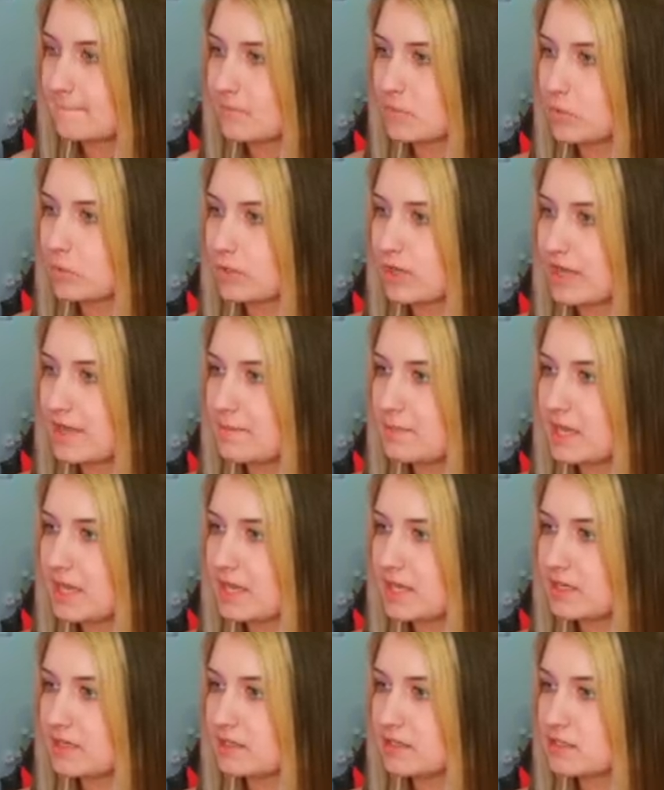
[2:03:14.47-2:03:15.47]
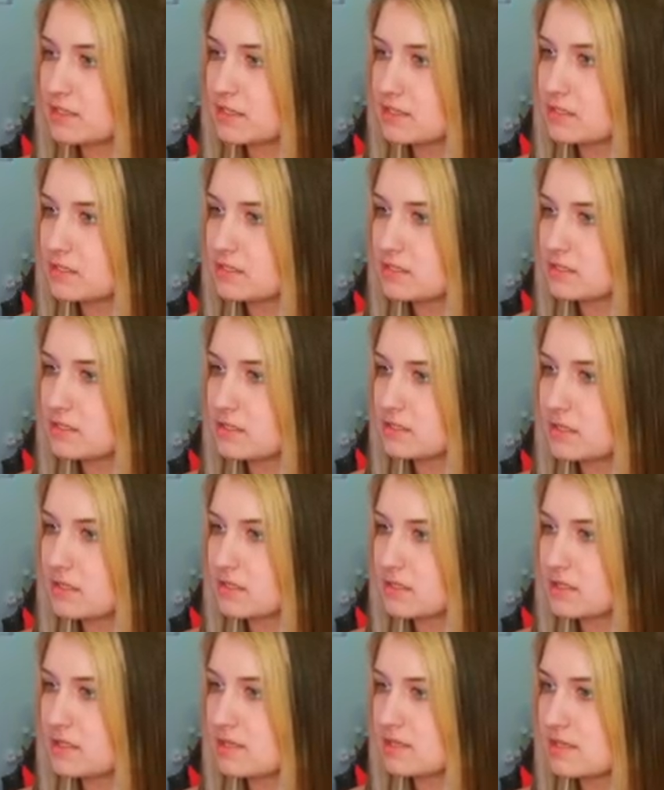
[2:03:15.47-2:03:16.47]
Or am I?
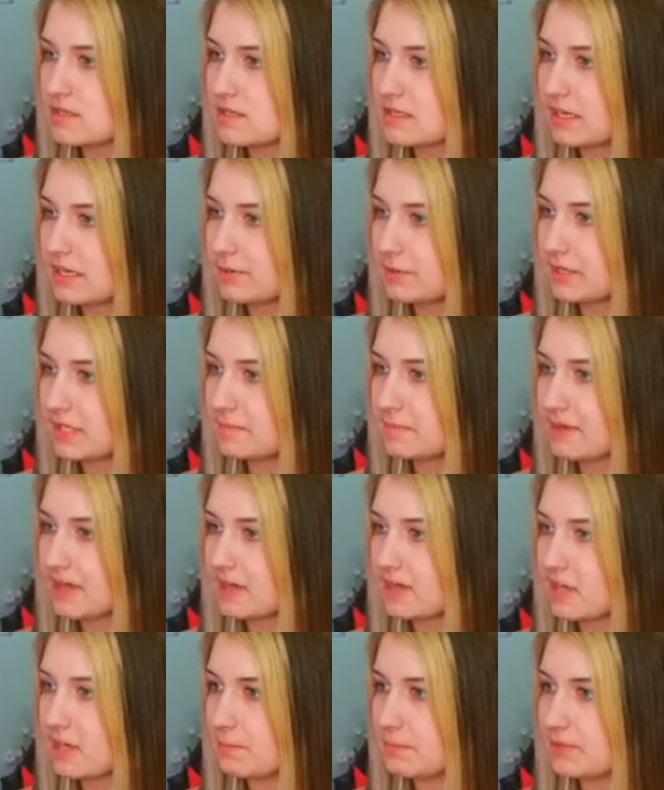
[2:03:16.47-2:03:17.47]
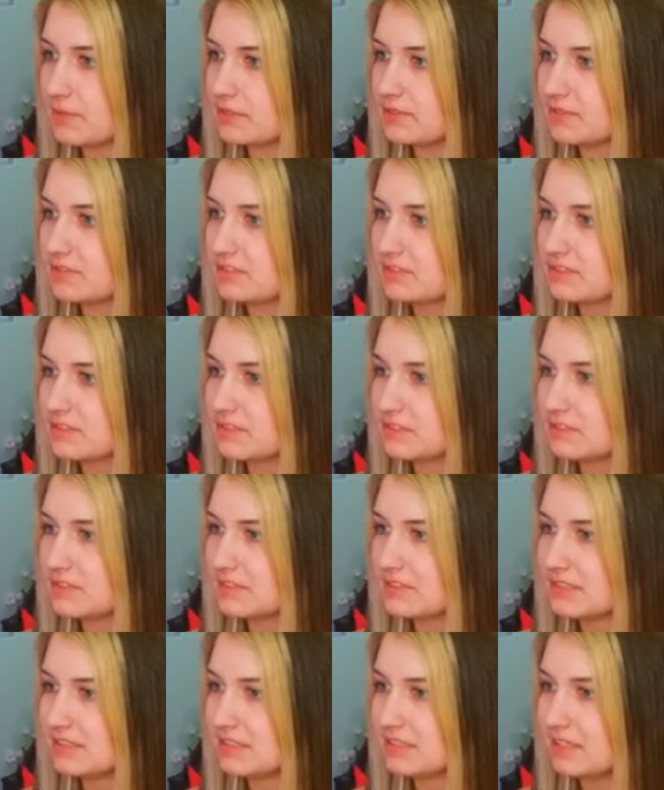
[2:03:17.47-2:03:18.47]
How do I get back up?
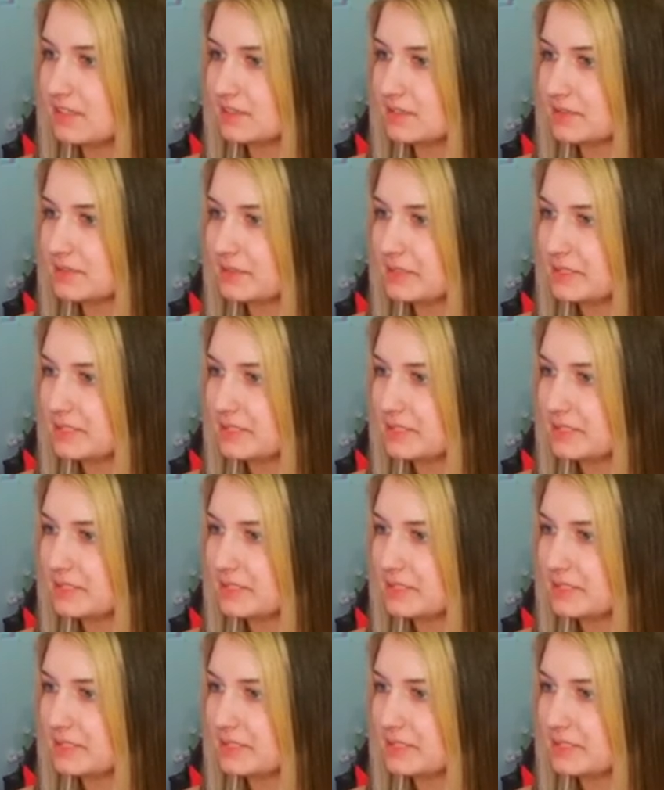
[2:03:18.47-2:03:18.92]
Uh-oh.